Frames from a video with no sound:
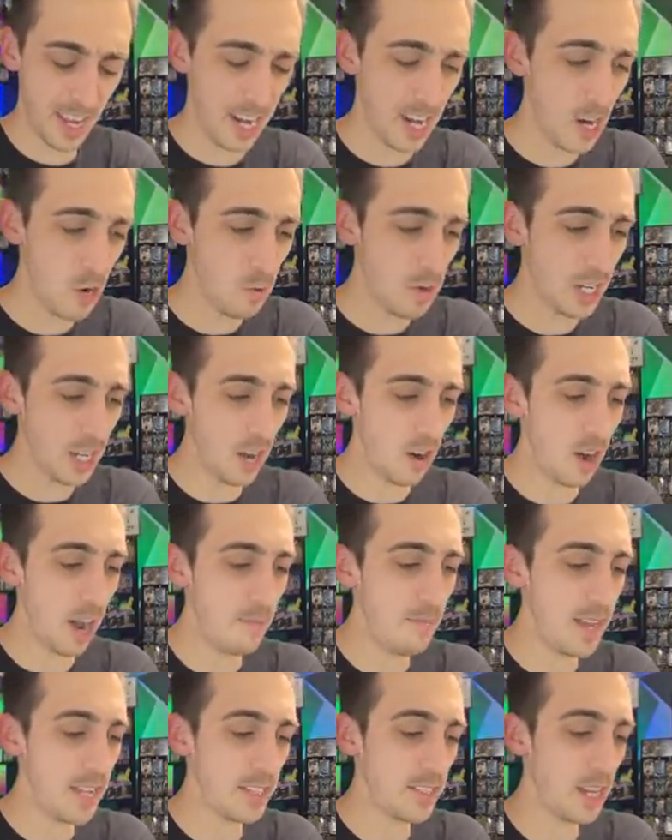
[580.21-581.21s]
Here we go. I
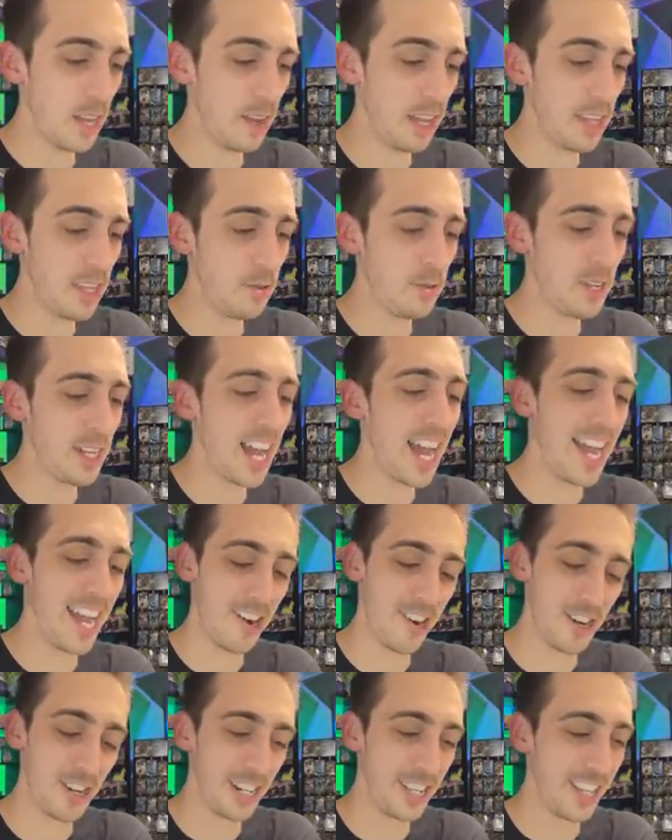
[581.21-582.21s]
messed up. I think we got
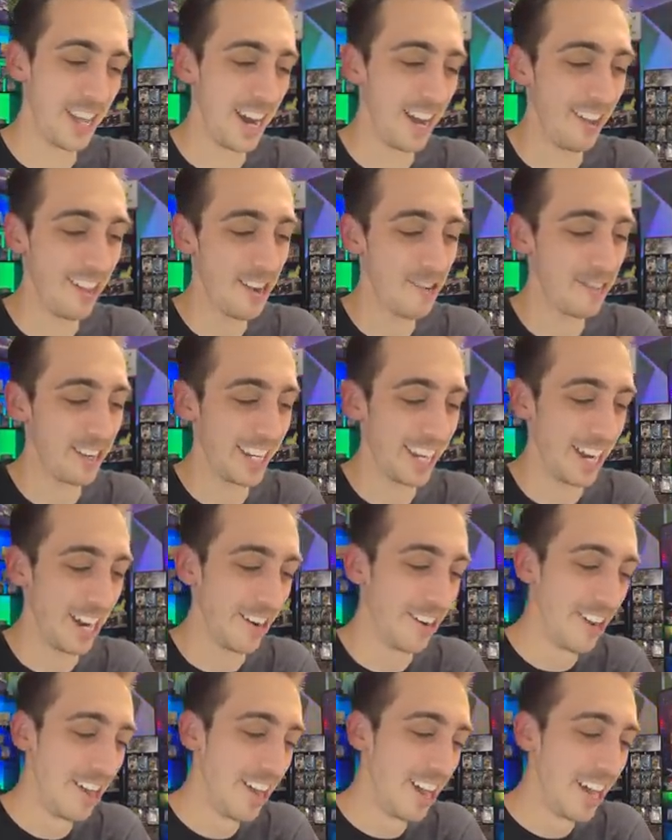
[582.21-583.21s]
energy there. There we
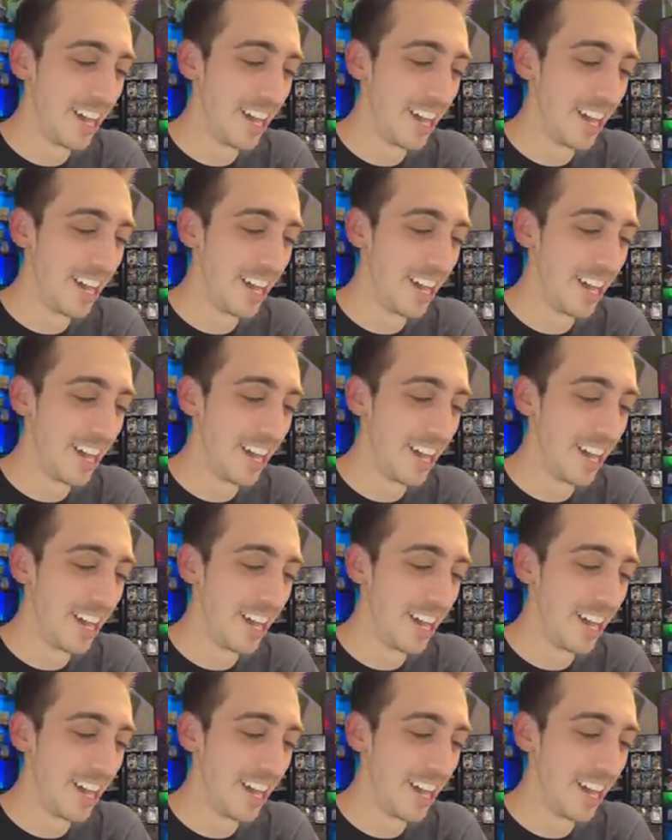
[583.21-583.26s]
go.